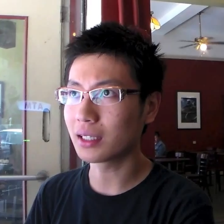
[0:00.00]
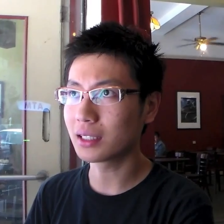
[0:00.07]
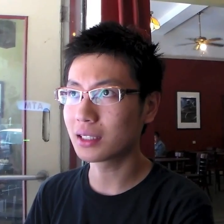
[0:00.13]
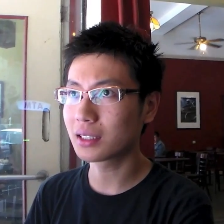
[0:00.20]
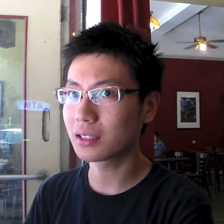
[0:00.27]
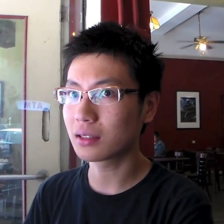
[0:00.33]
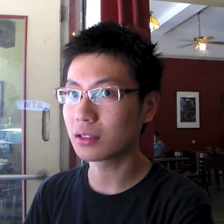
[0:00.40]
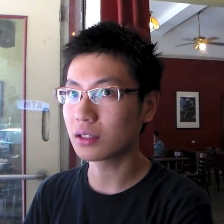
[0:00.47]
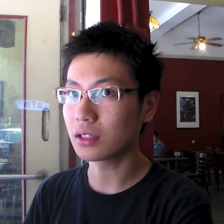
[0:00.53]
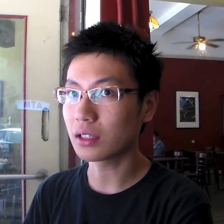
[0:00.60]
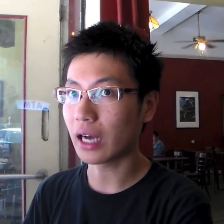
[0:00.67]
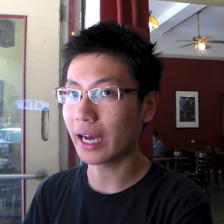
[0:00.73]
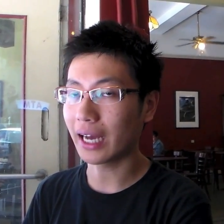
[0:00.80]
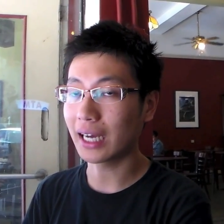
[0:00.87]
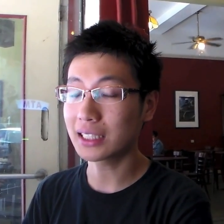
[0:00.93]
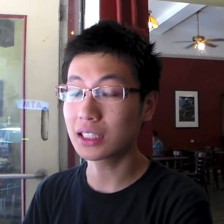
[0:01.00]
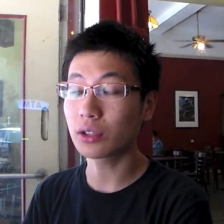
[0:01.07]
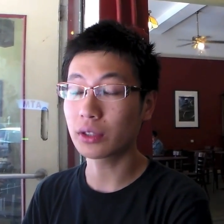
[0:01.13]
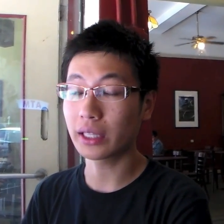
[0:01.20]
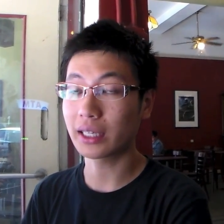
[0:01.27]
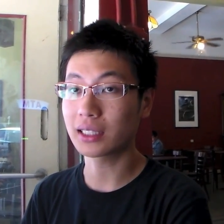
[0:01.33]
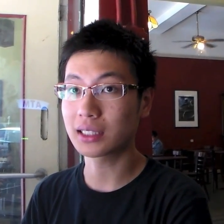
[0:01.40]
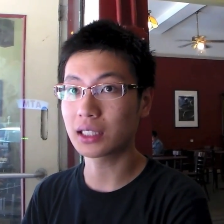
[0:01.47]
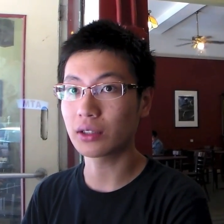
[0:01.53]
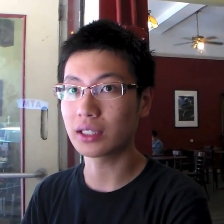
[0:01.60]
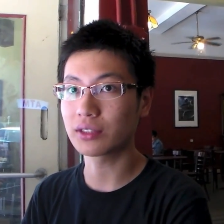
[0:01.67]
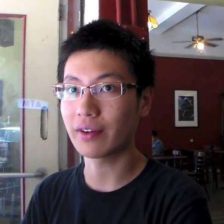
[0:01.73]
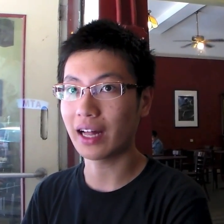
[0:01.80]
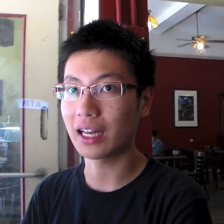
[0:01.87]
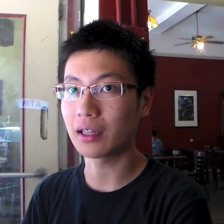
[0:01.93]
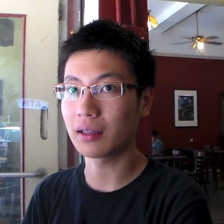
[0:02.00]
is, I still think is valid.